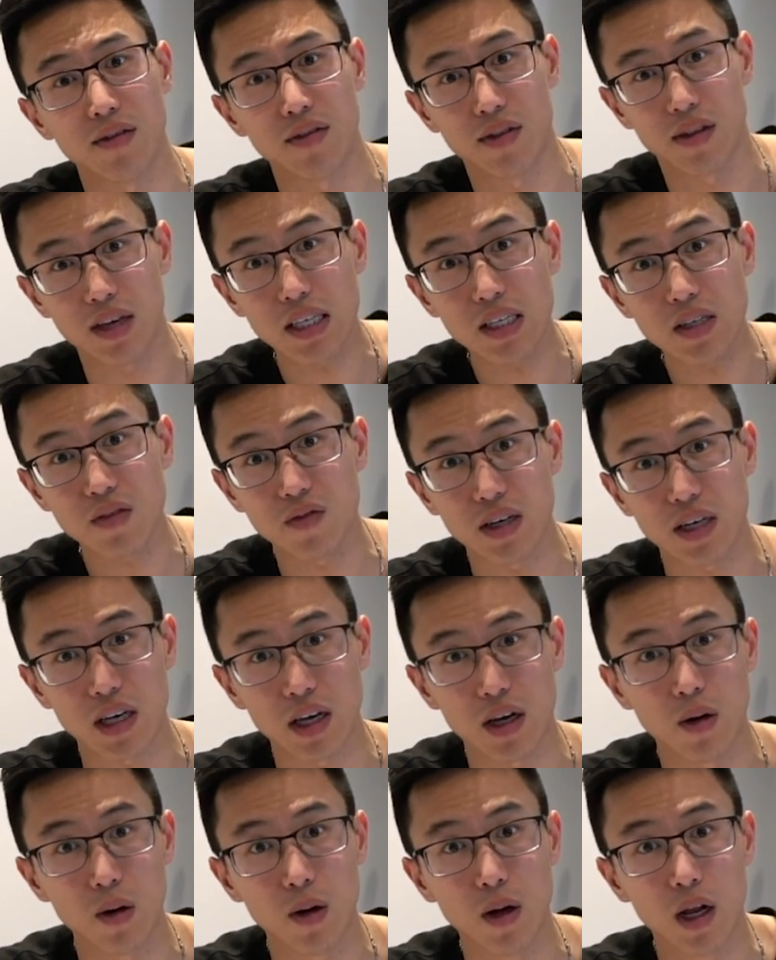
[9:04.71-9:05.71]
out this
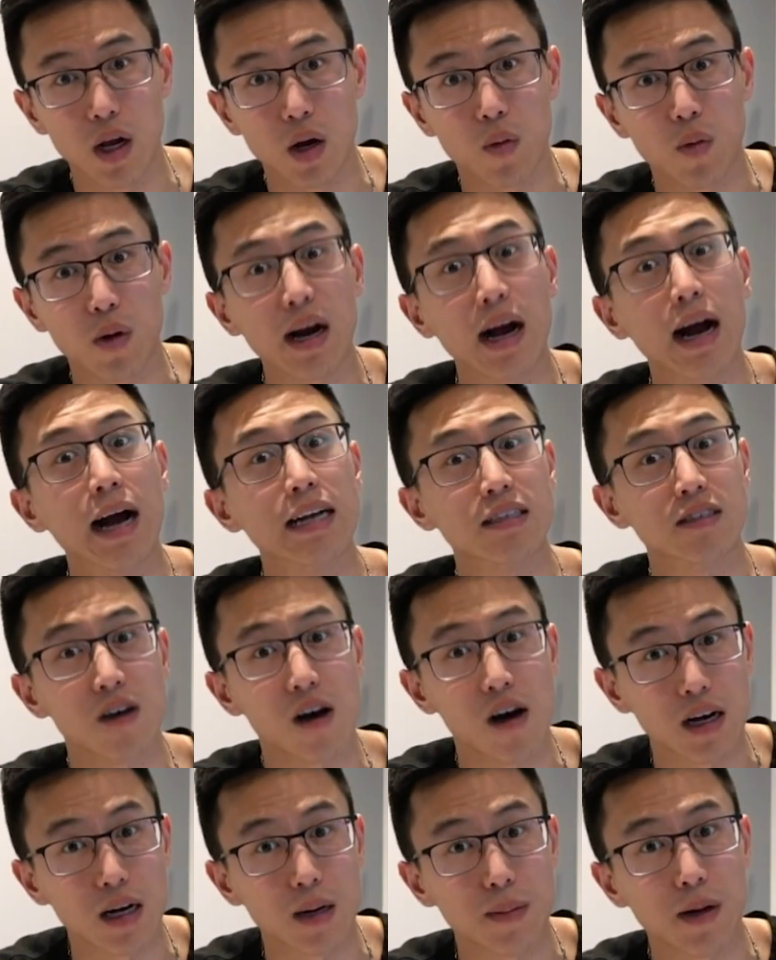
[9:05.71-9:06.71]
video where I
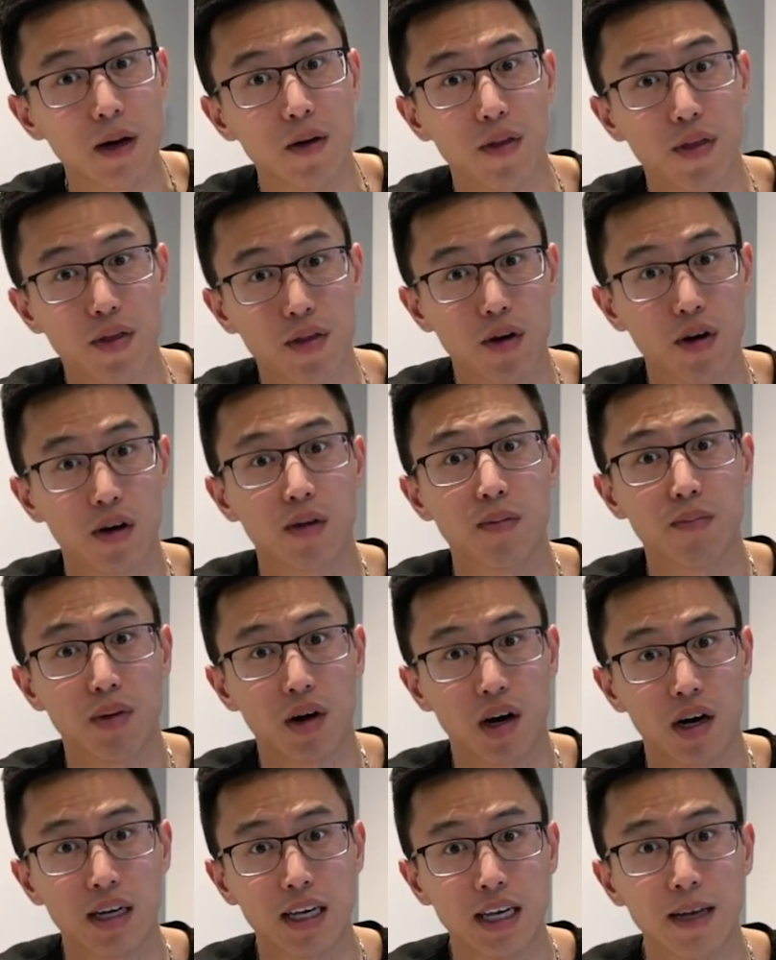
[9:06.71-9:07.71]
talk about
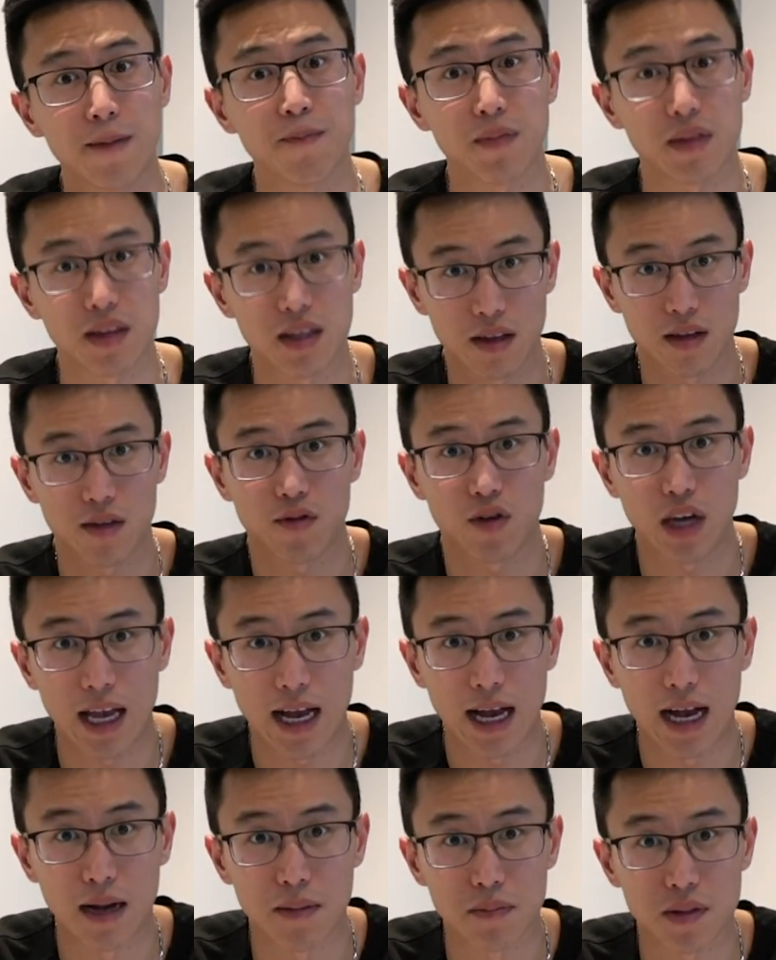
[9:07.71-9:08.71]
third-party delivery
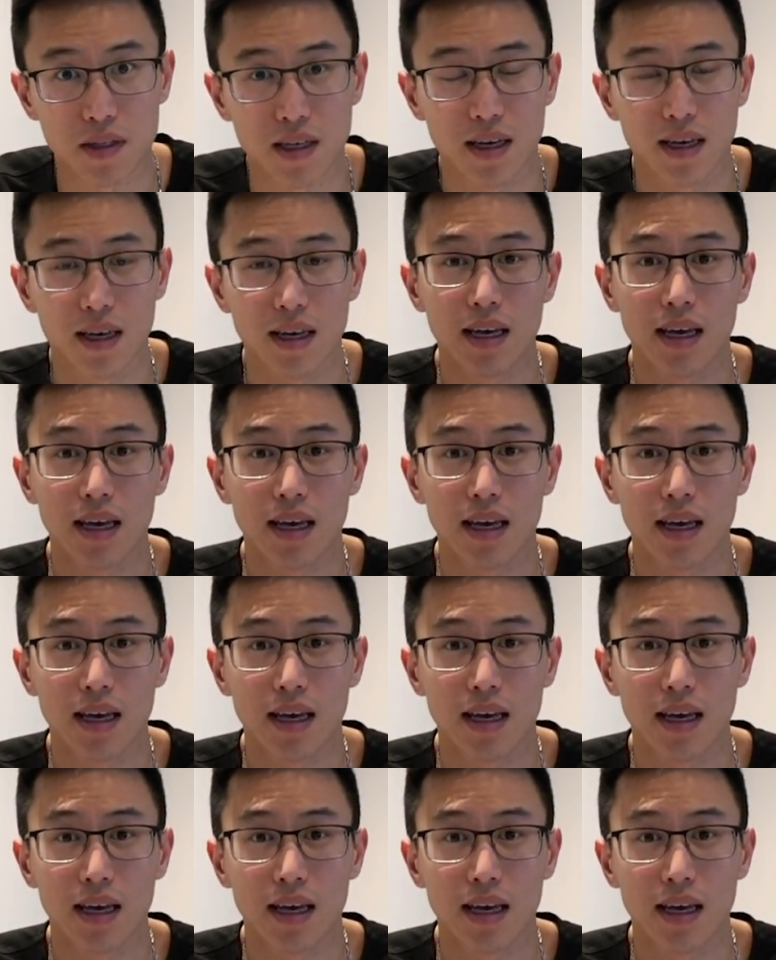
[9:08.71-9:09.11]
apps.